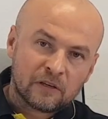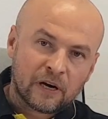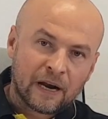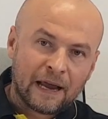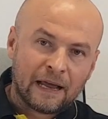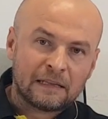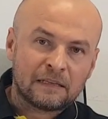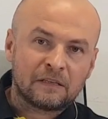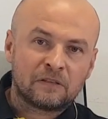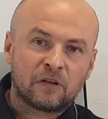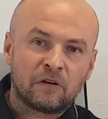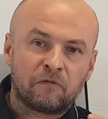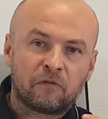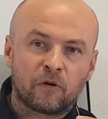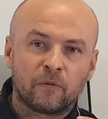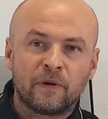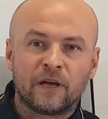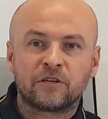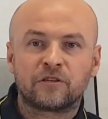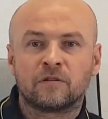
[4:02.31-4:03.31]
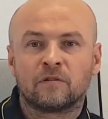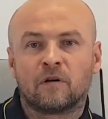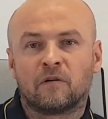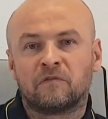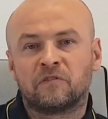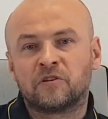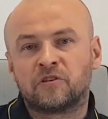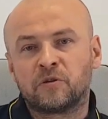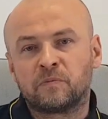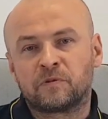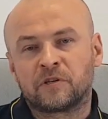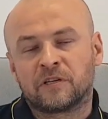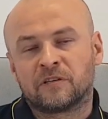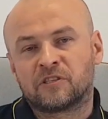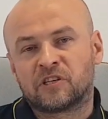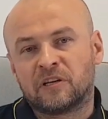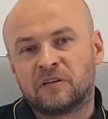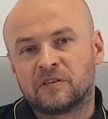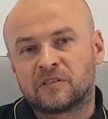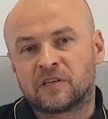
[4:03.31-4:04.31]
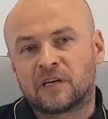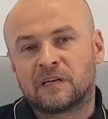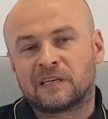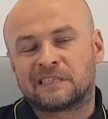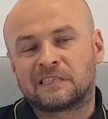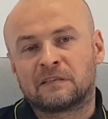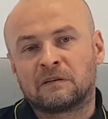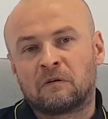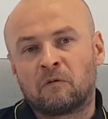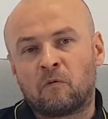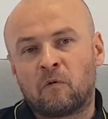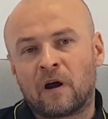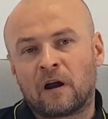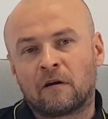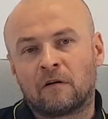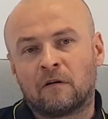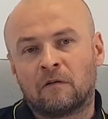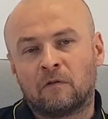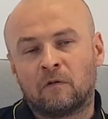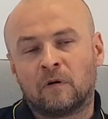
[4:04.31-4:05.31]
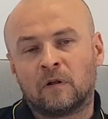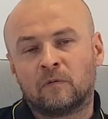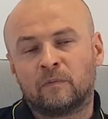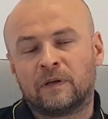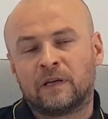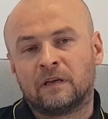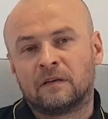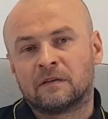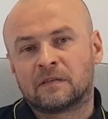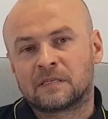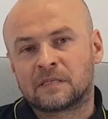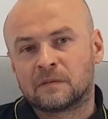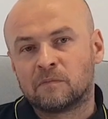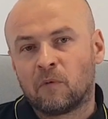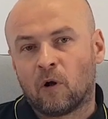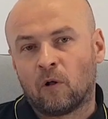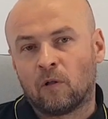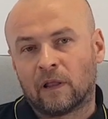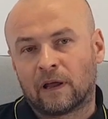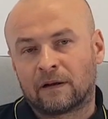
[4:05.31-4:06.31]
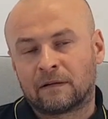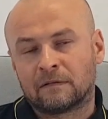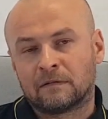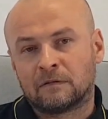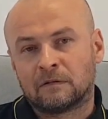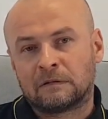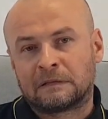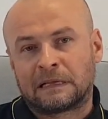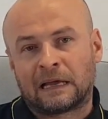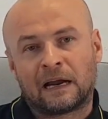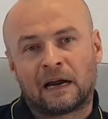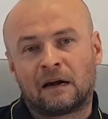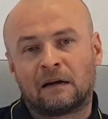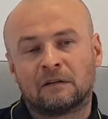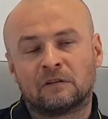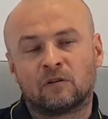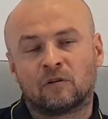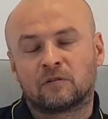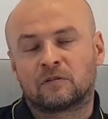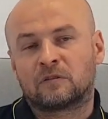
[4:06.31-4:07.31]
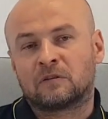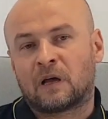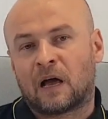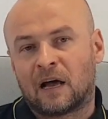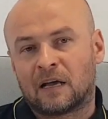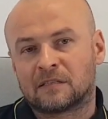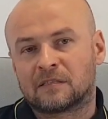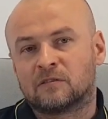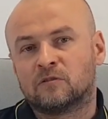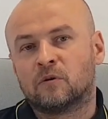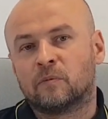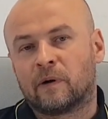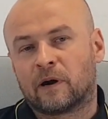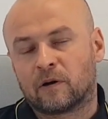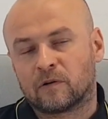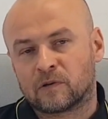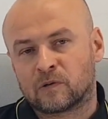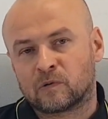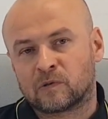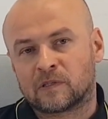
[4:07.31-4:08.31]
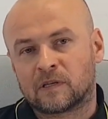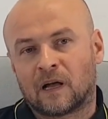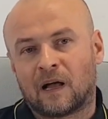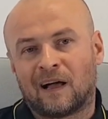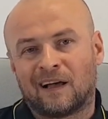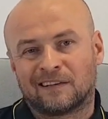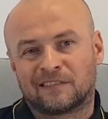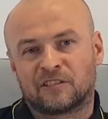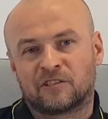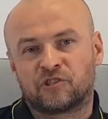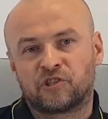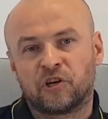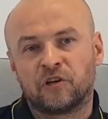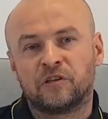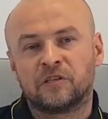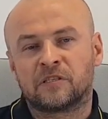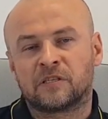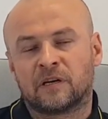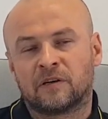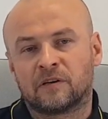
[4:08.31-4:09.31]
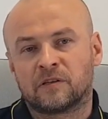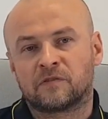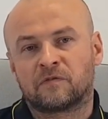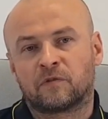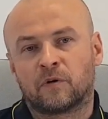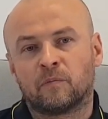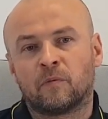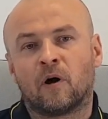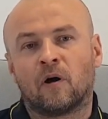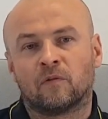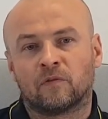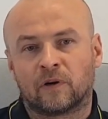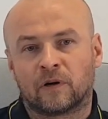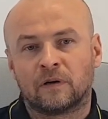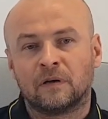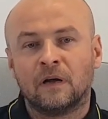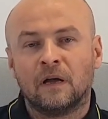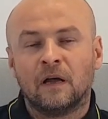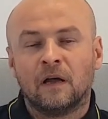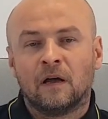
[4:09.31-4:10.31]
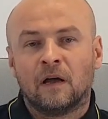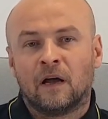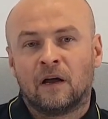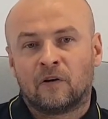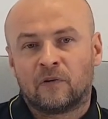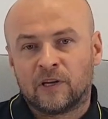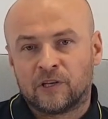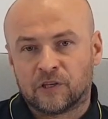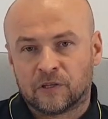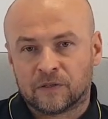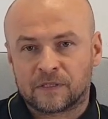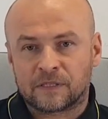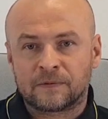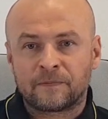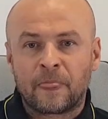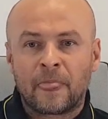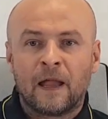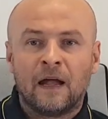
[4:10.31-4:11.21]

hand, the formation of Egyptian Janissaries will be smaller. They are not as numerous as Janissaries from other regions.